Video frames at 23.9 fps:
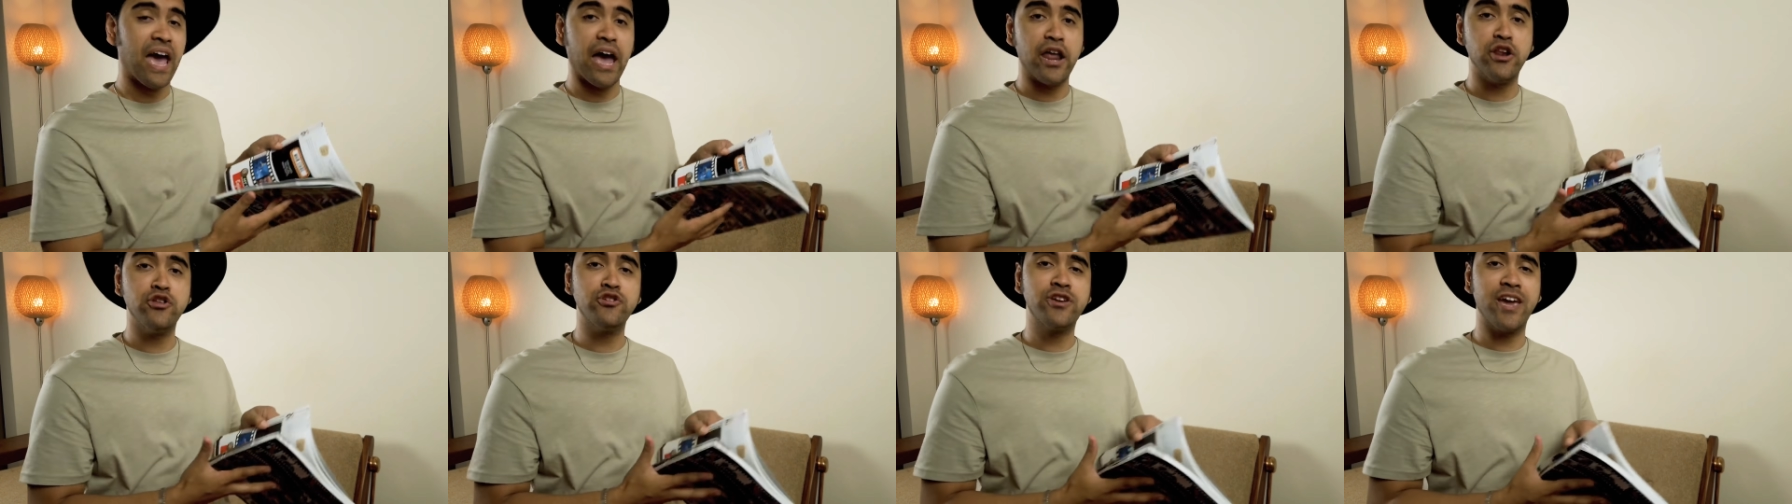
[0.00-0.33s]

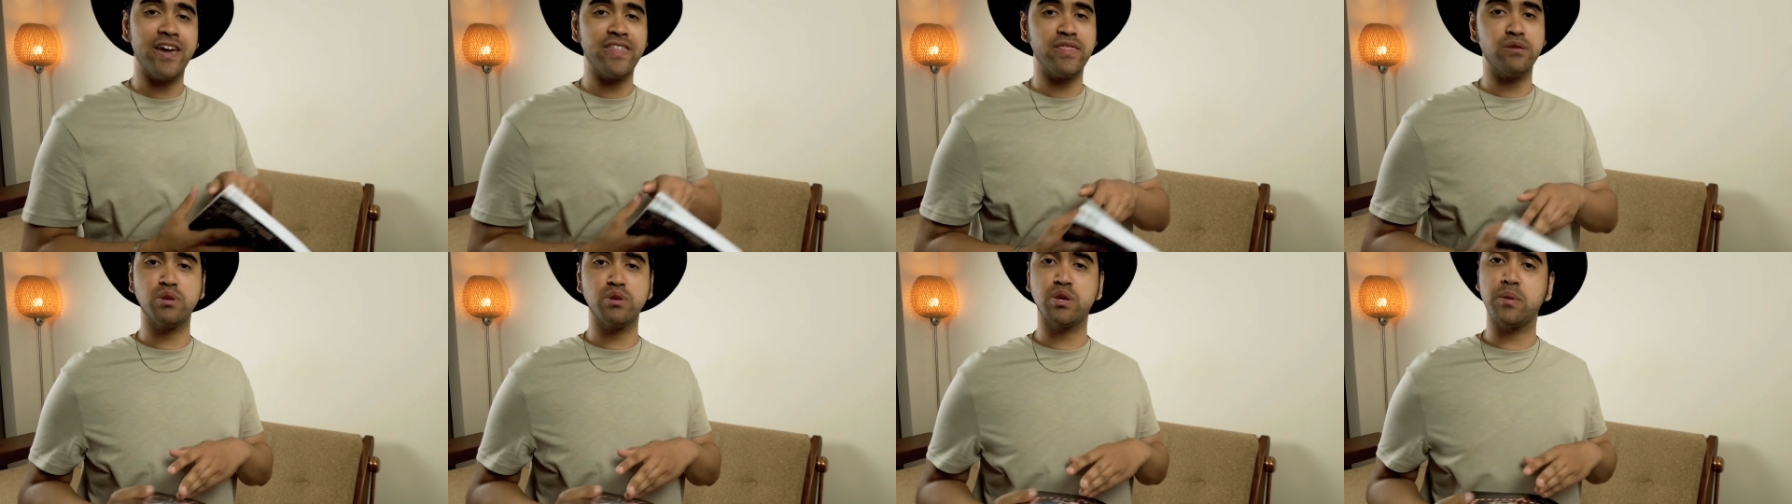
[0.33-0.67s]
and you
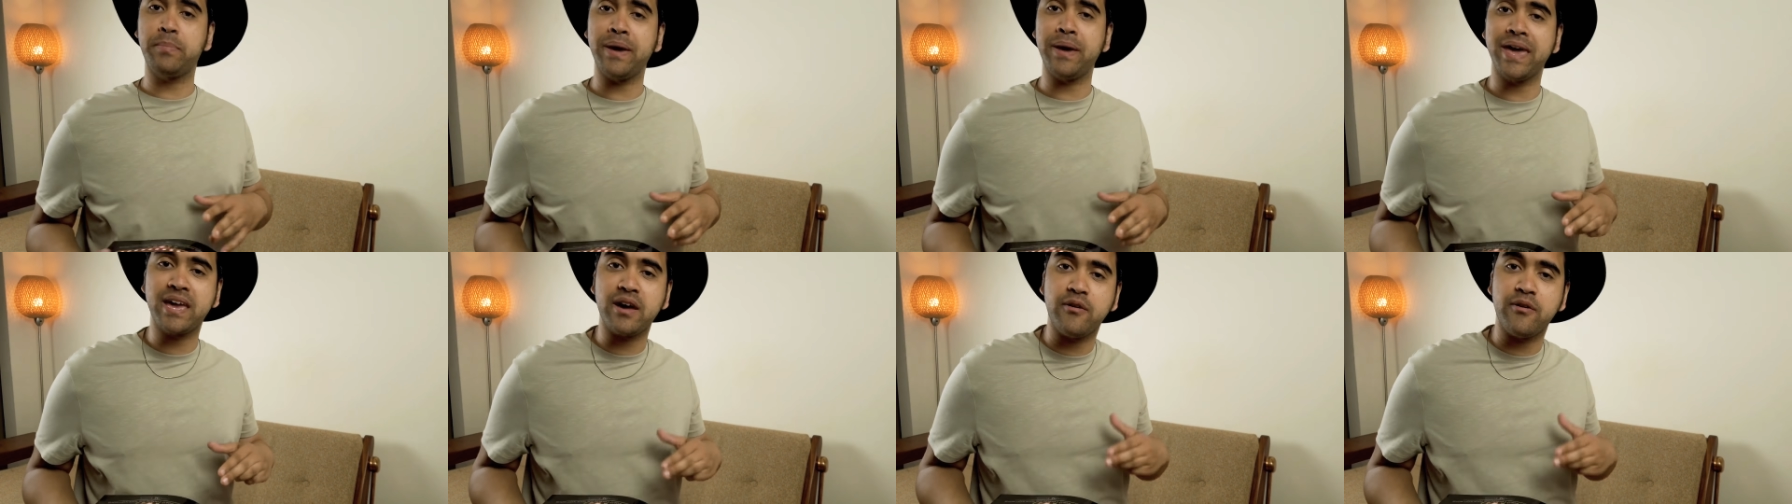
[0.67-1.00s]
get them to
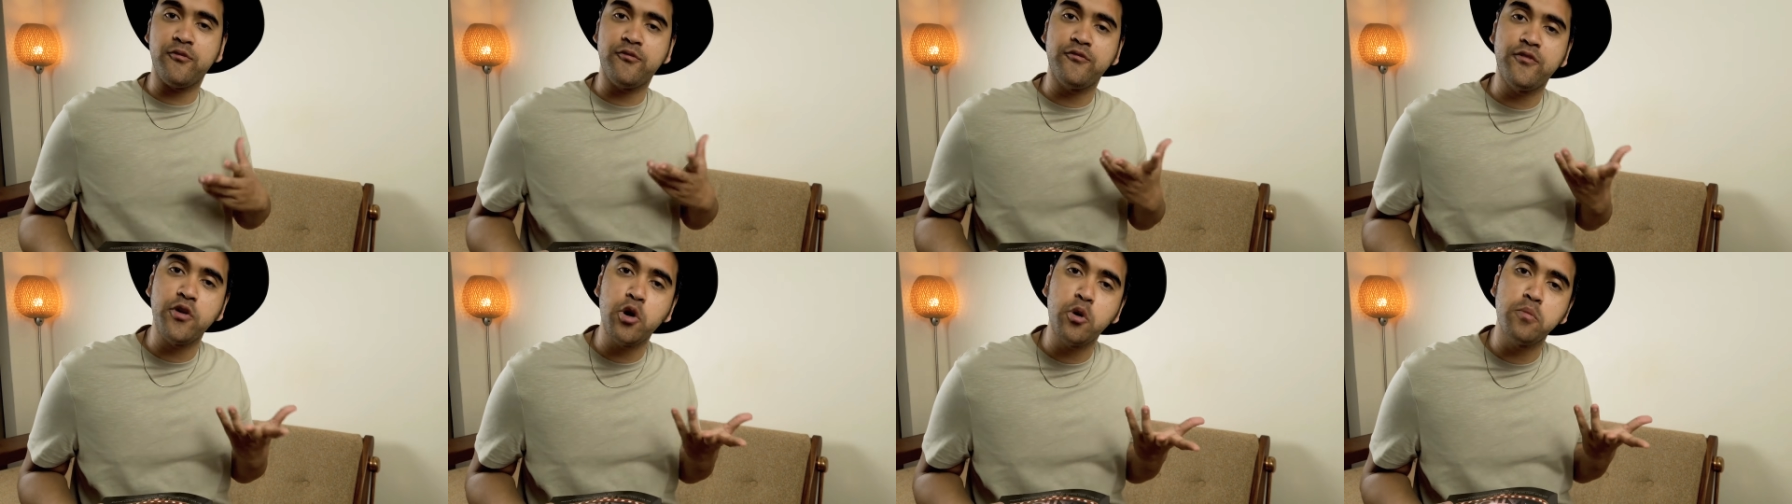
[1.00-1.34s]
pick a
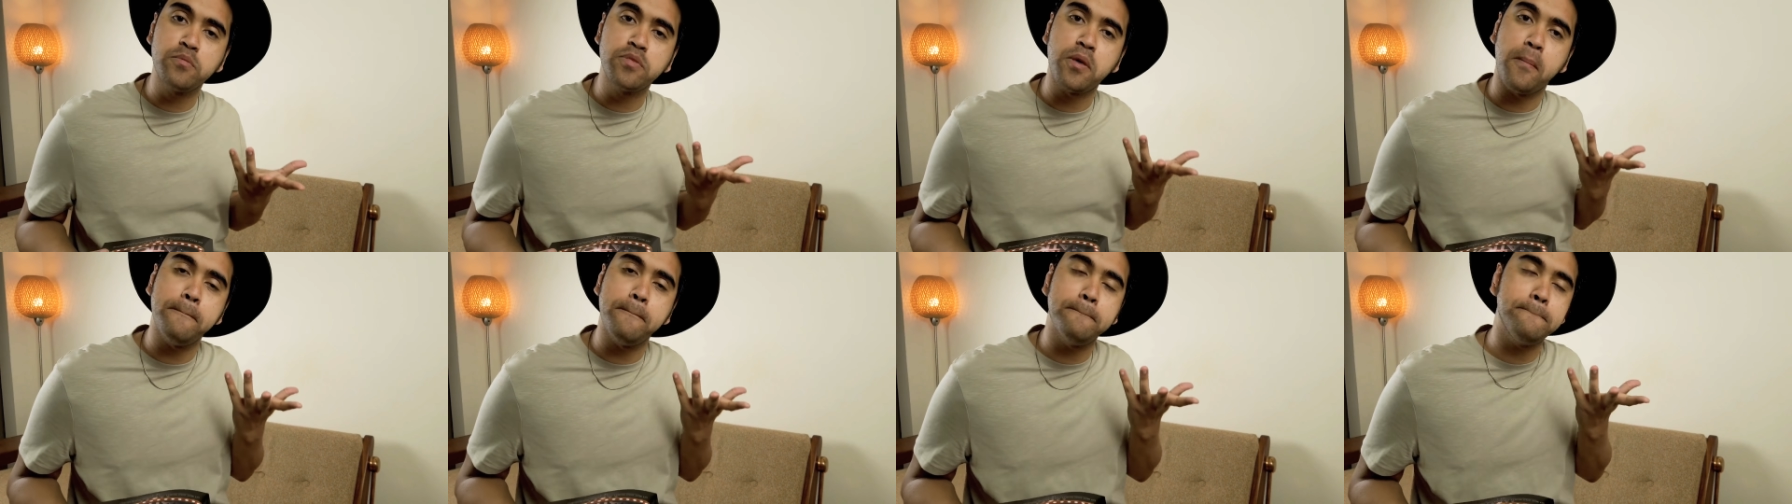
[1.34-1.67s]

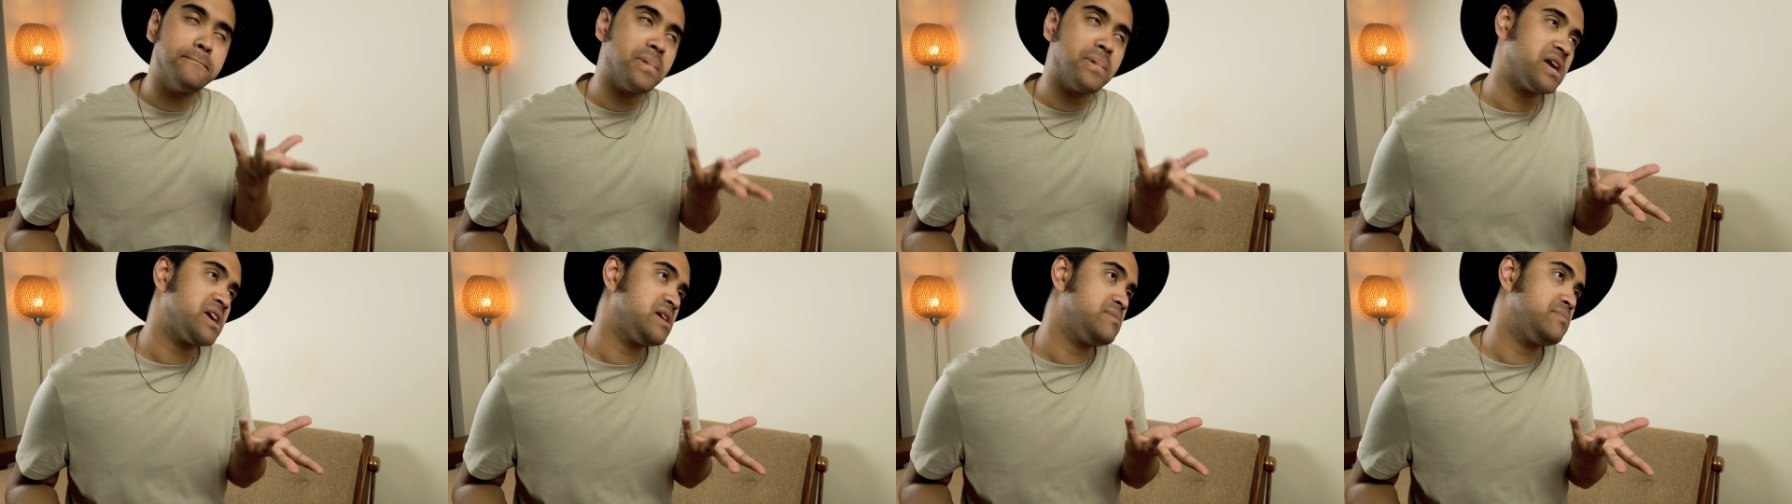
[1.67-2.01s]
film that
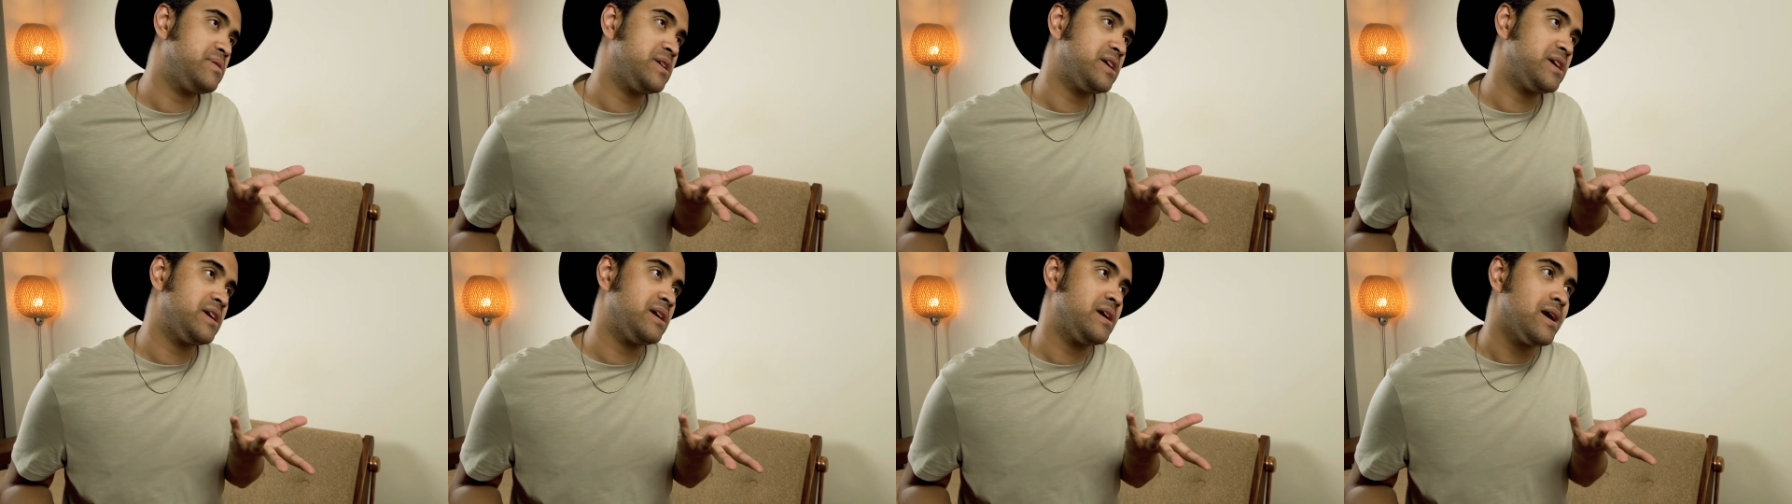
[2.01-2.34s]

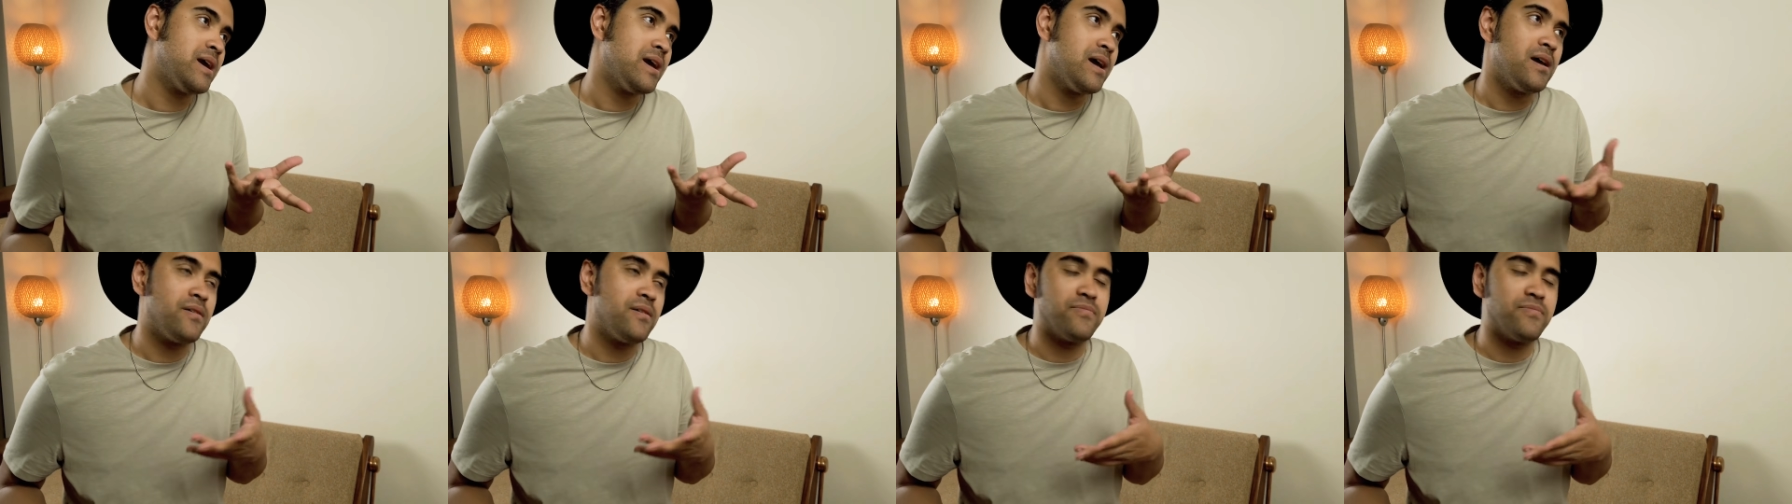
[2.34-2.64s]
maybe